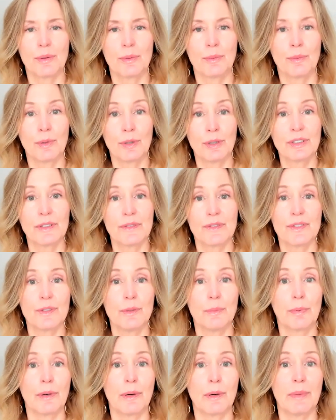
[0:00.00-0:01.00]
the world of
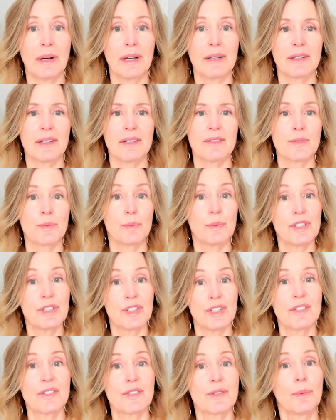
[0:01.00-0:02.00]
superabundance
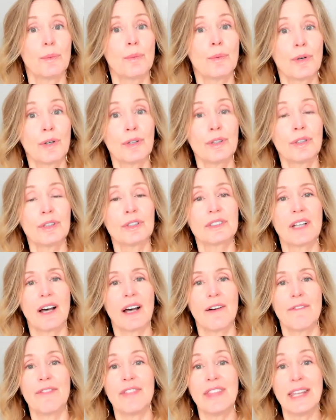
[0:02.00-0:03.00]
which is the world
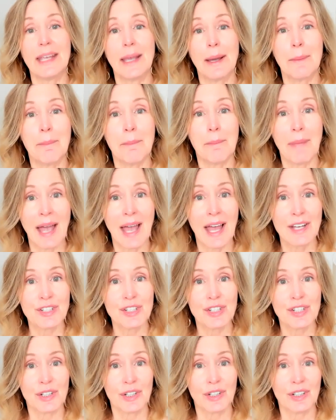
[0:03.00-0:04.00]
of the
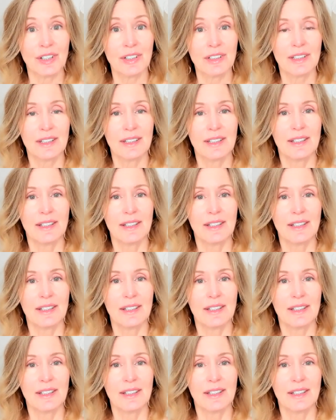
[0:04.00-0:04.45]
imaginal